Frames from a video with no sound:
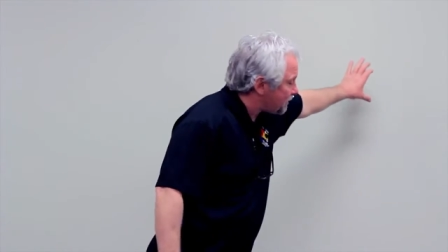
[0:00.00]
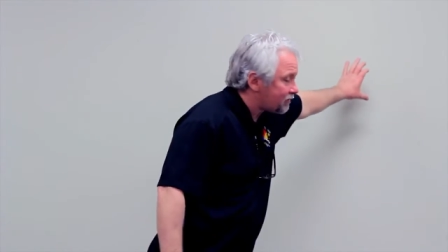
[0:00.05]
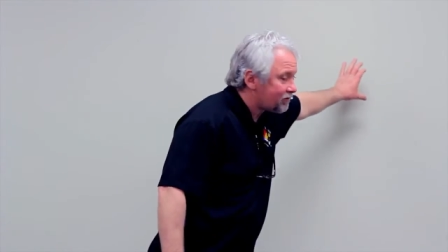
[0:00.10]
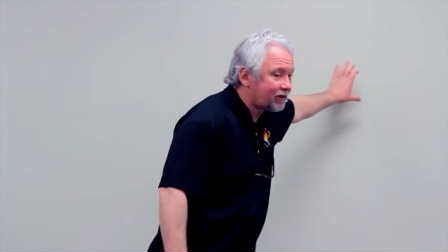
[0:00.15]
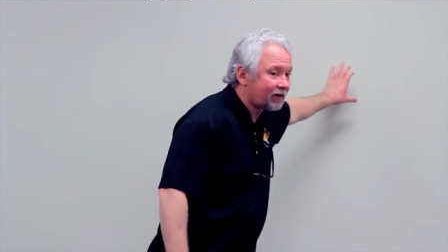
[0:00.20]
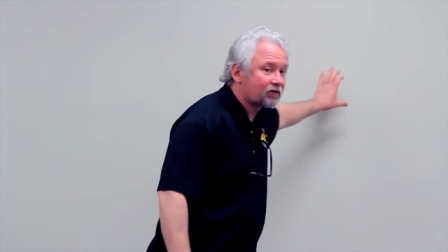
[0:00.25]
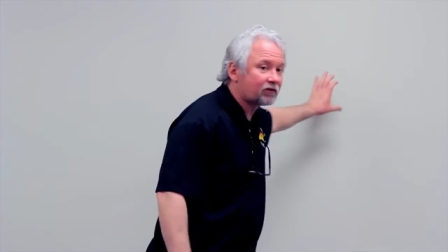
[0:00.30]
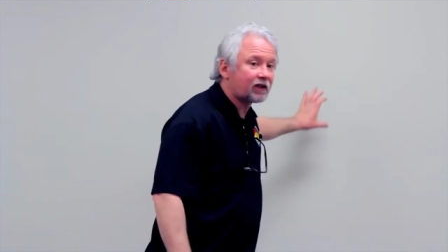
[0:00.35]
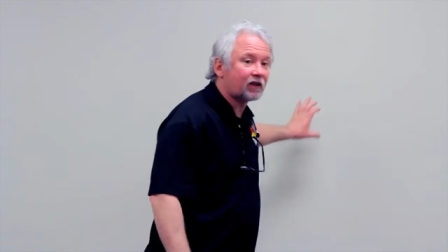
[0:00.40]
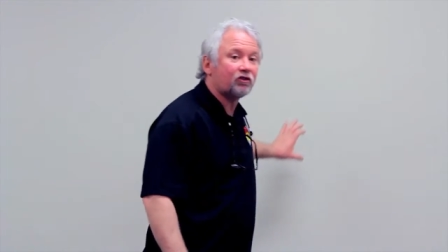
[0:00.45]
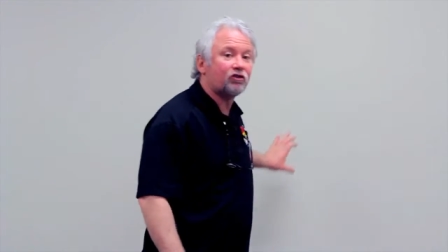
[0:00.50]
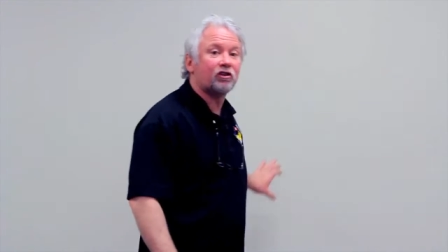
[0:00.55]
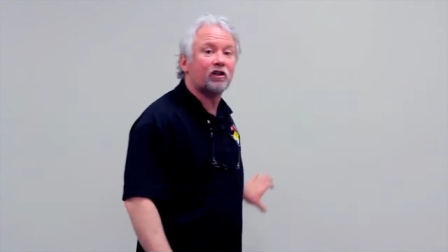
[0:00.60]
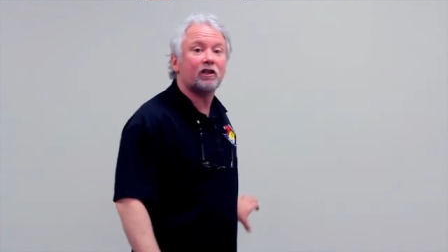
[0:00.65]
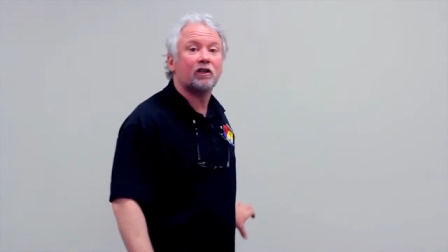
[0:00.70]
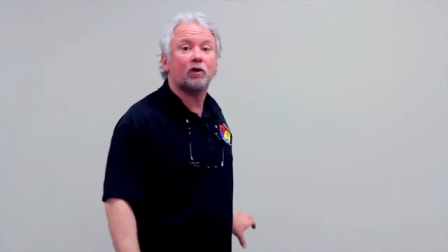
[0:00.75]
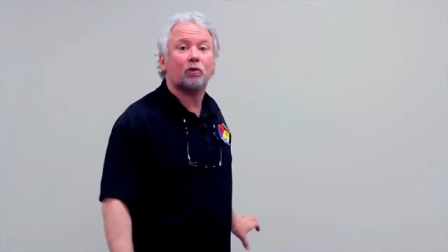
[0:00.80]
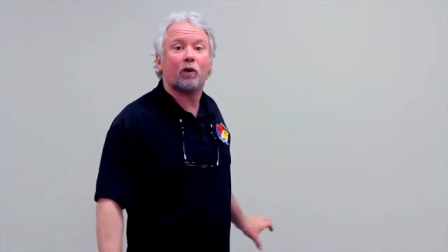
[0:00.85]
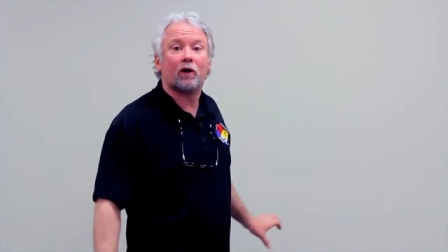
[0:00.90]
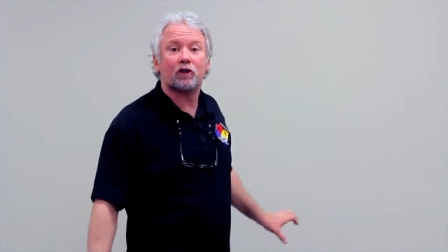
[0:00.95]
it says
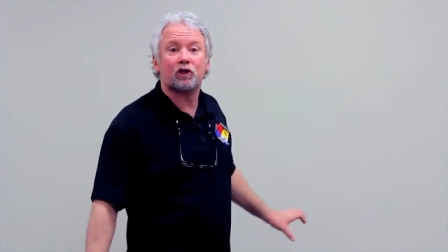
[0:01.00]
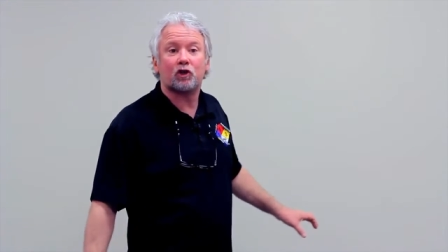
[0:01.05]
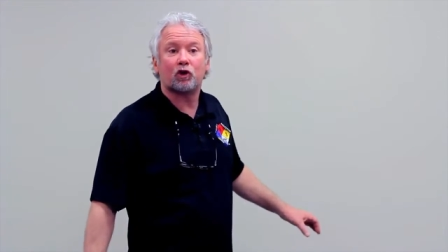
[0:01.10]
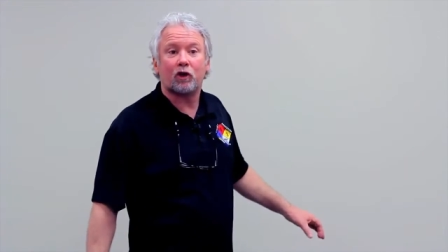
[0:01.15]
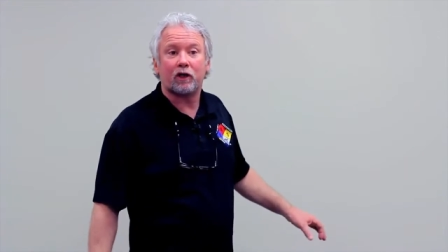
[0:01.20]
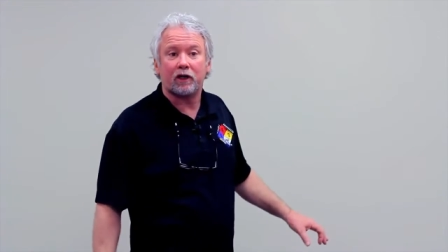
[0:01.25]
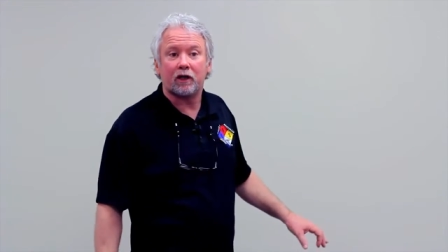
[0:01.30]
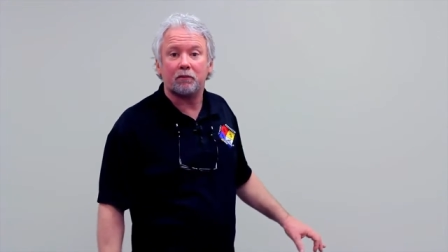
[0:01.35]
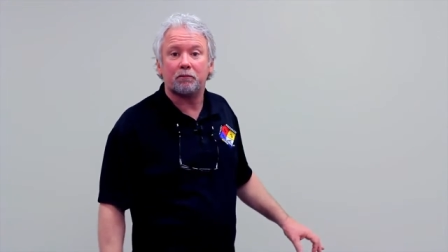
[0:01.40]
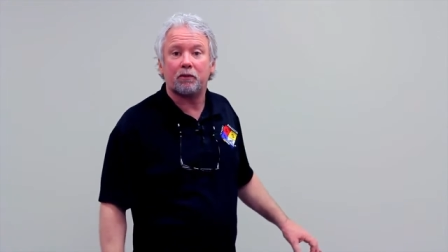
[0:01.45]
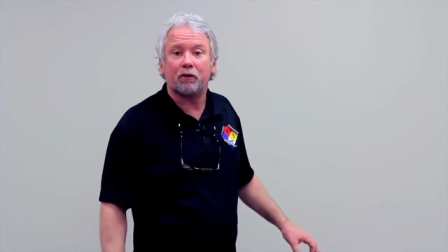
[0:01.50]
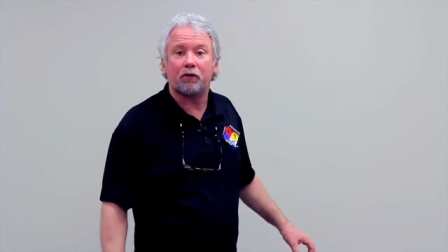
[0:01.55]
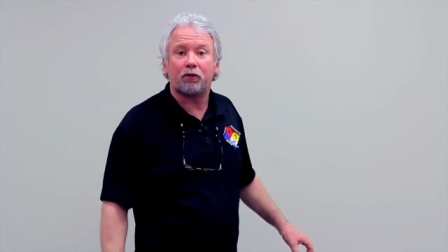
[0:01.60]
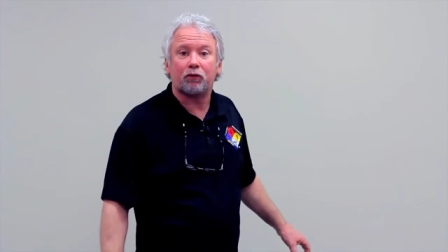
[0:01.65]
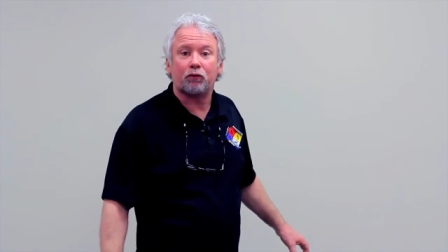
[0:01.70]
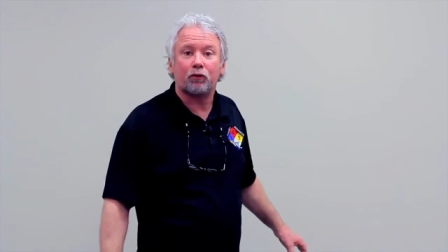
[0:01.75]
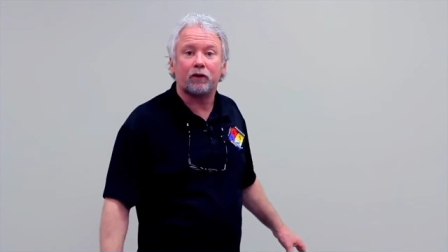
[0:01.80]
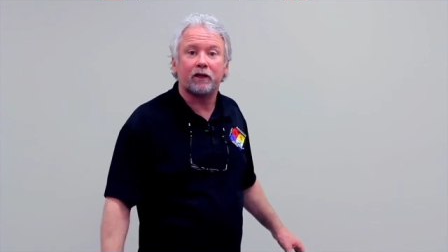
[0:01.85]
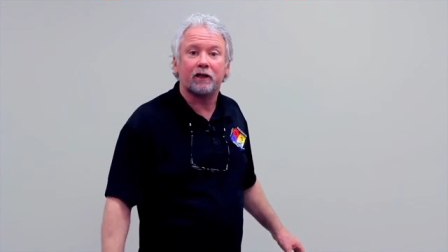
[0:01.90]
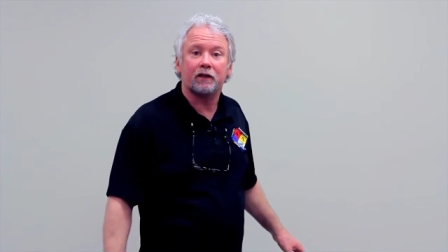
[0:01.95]
continue on chart number
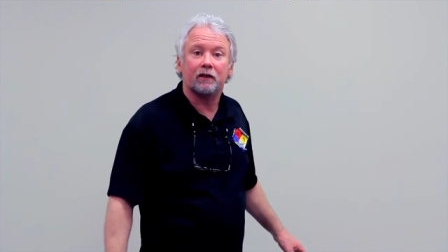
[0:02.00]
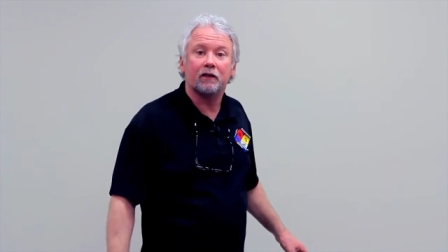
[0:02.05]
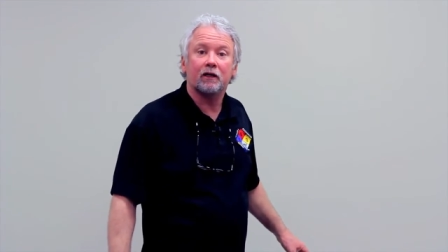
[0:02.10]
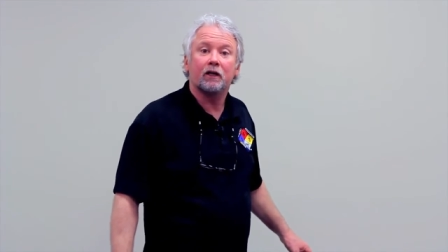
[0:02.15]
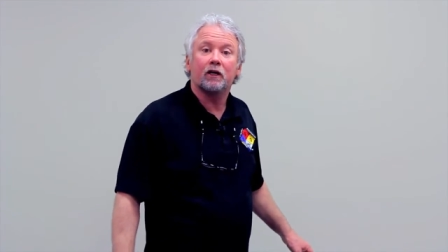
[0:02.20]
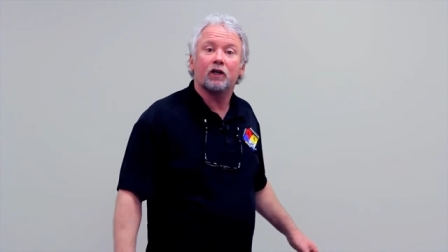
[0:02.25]
three.